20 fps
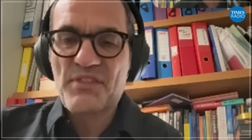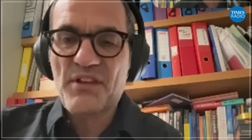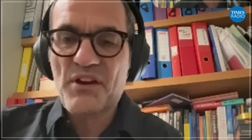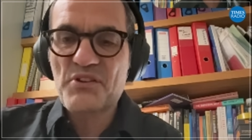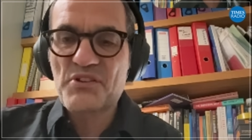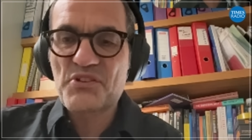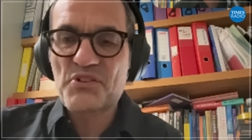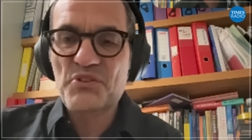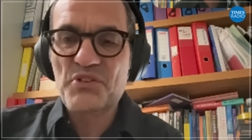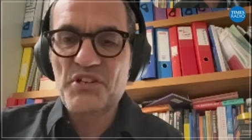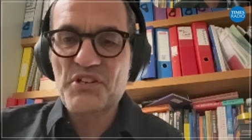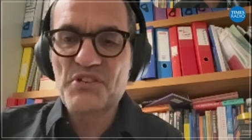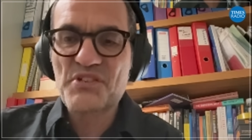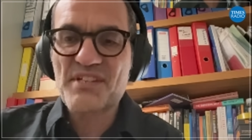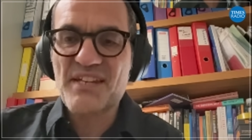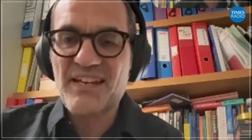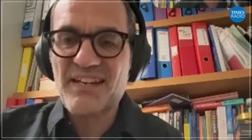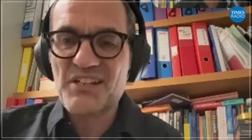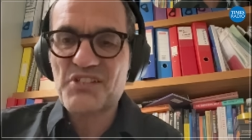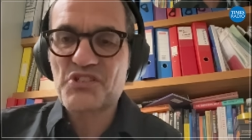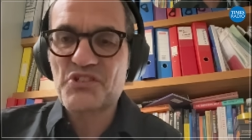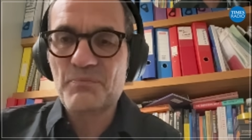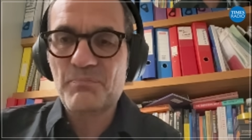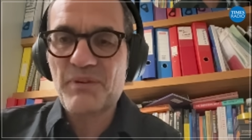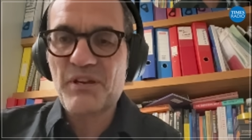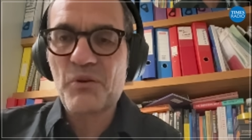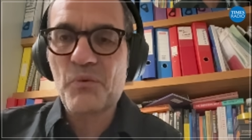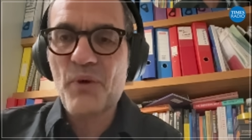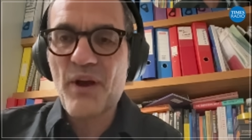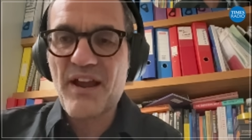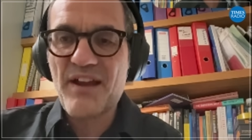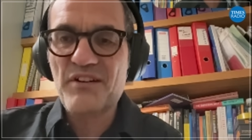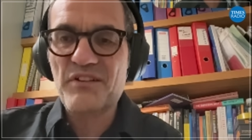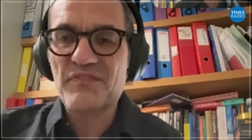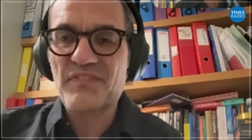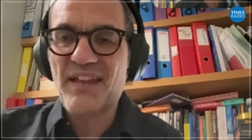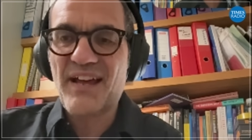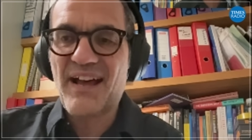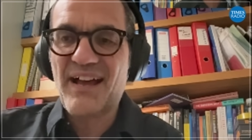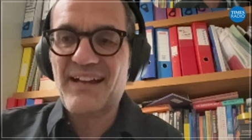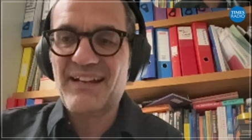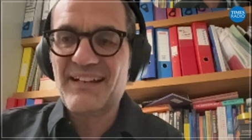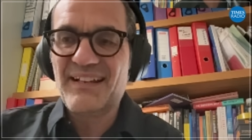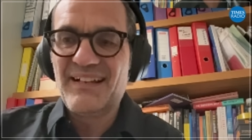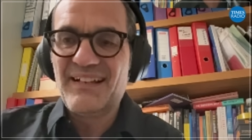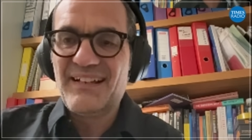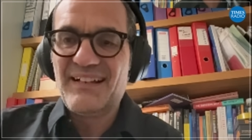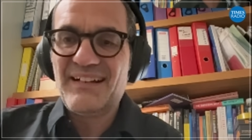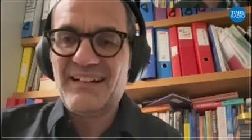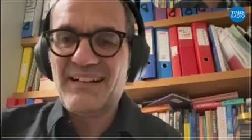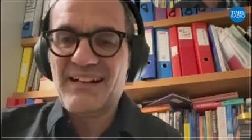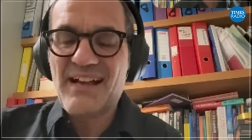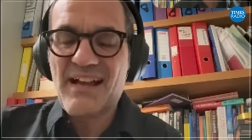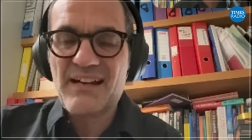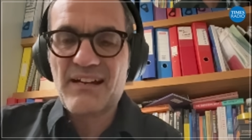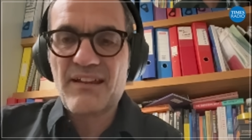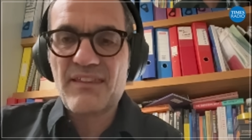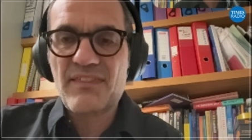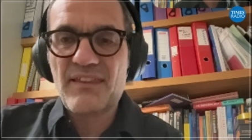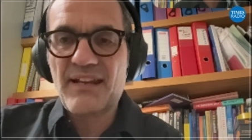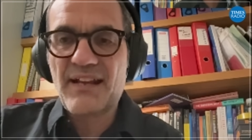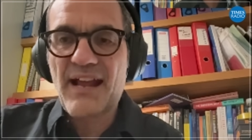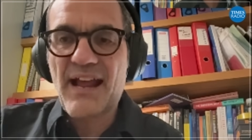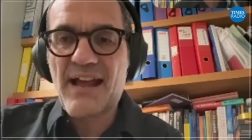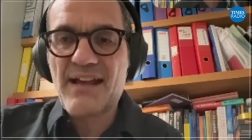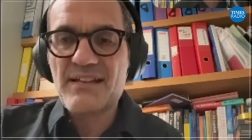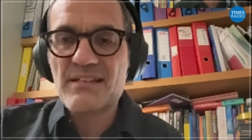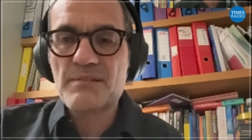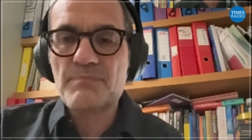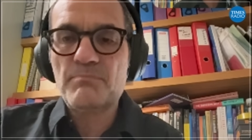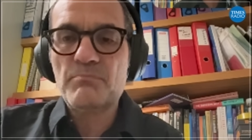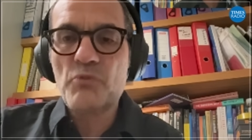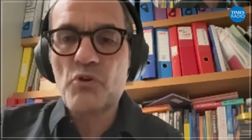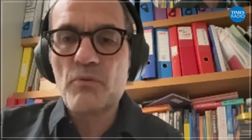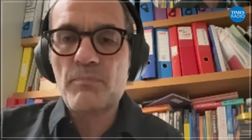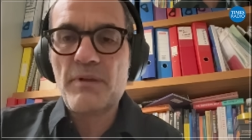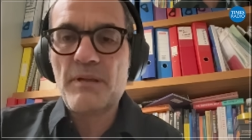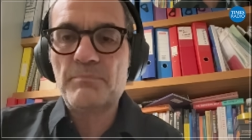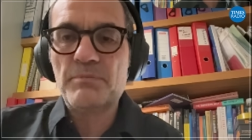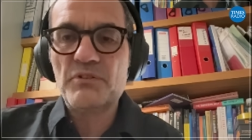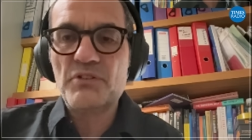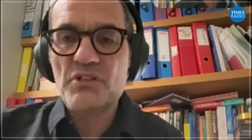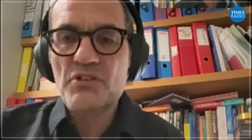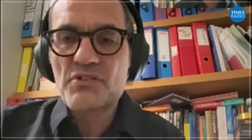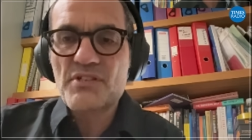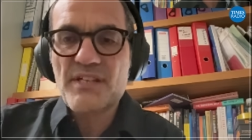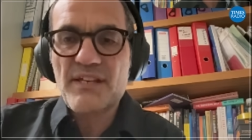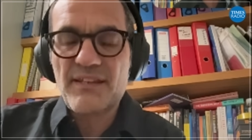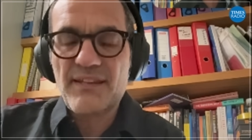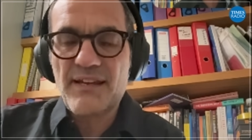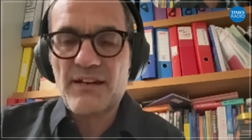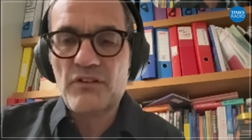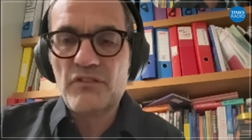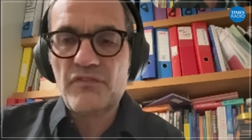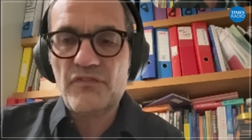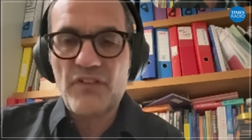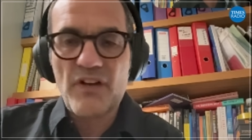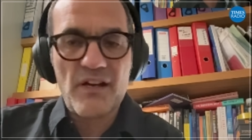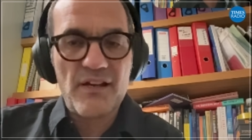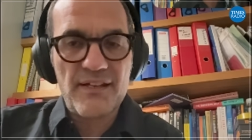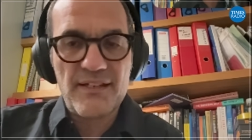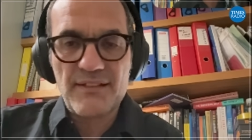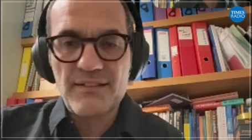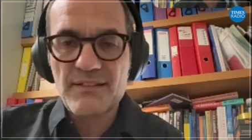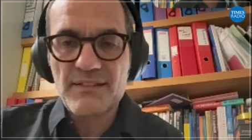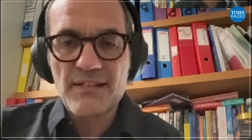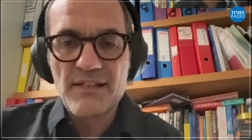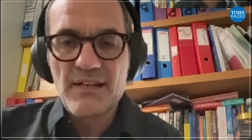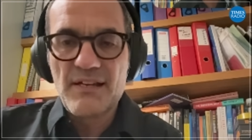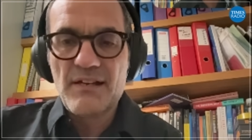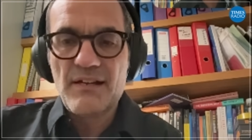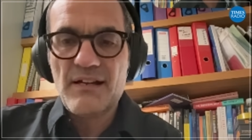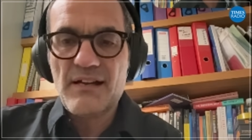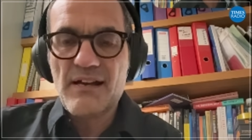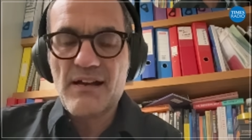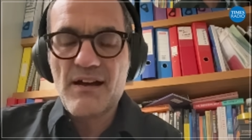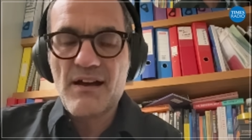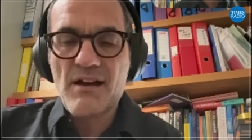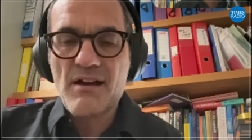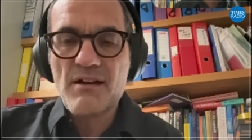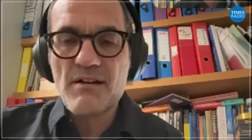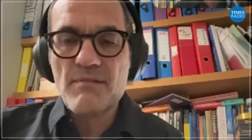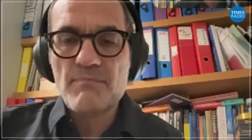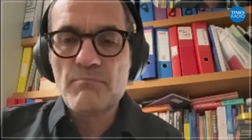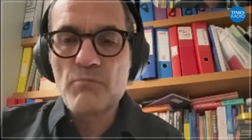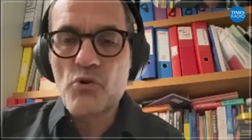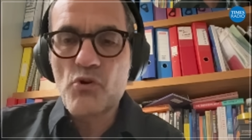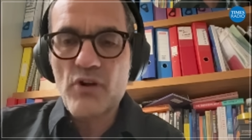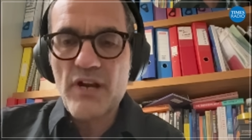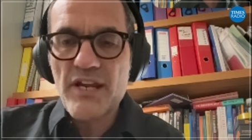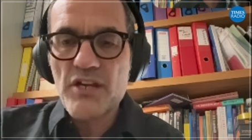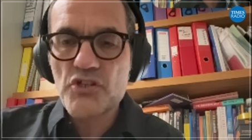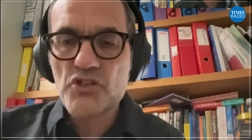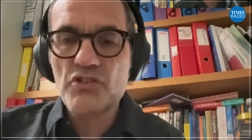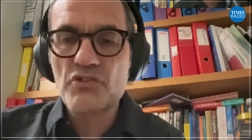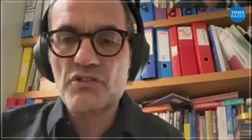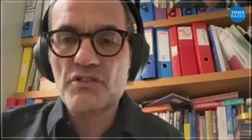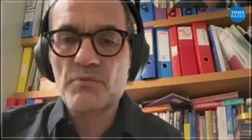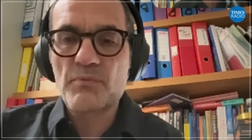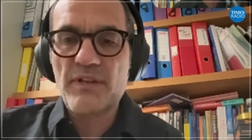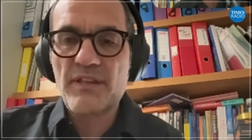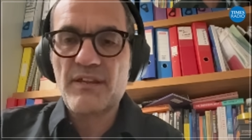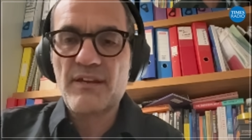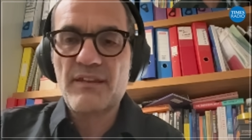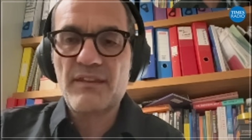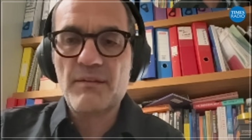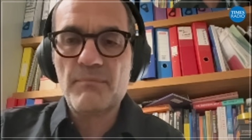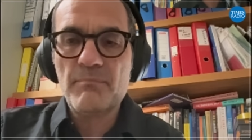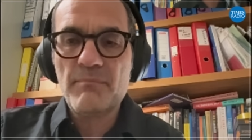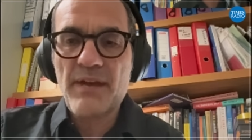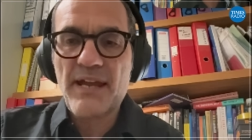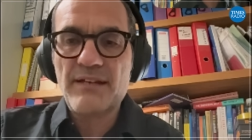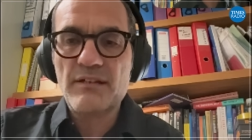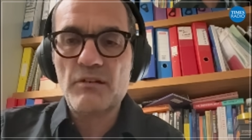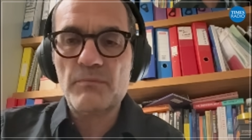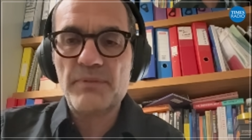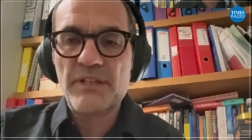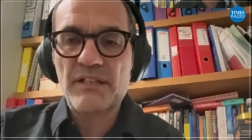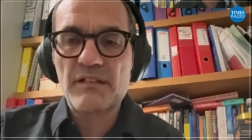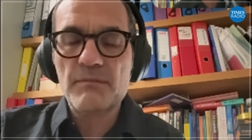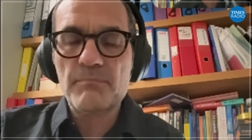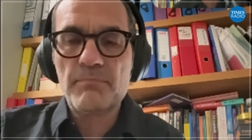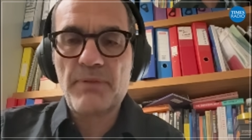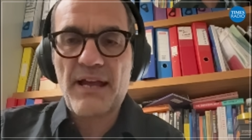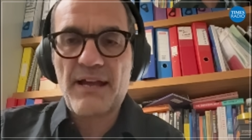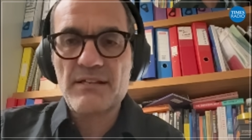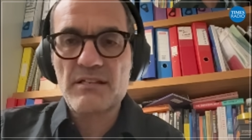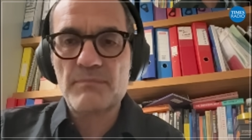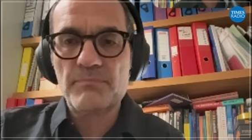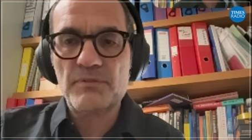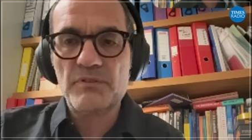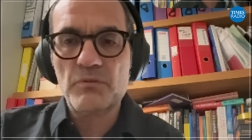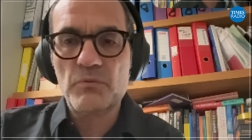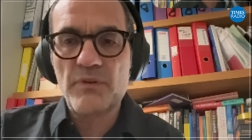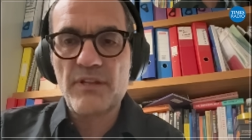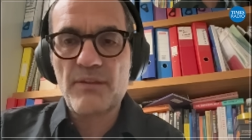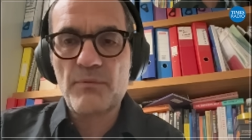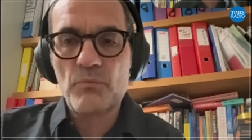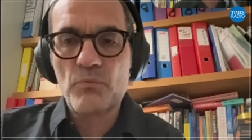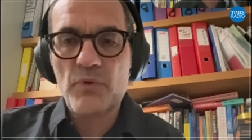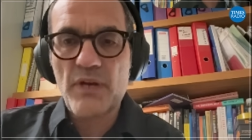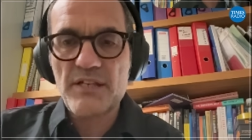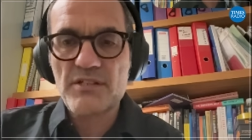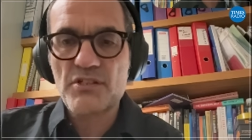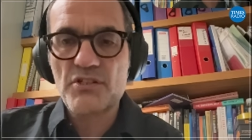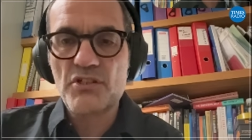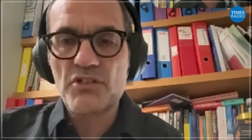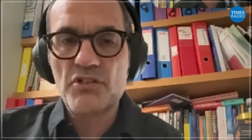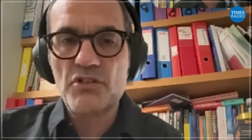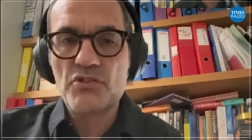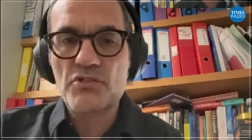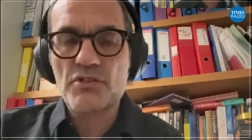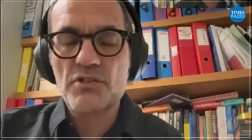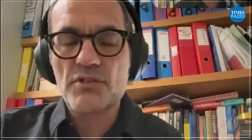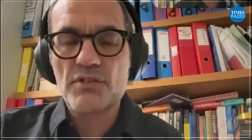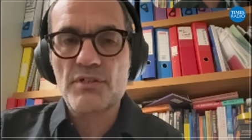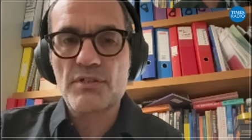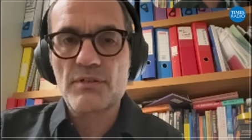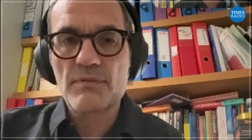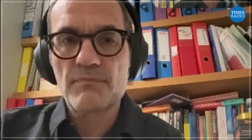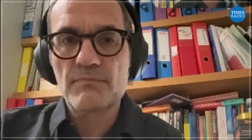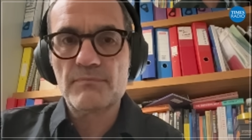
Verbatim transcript: those who use it should be aware of that. Uh, and I think as more people use it, they'll find uh, more issues with it that may not be compatible yeah. with Western users.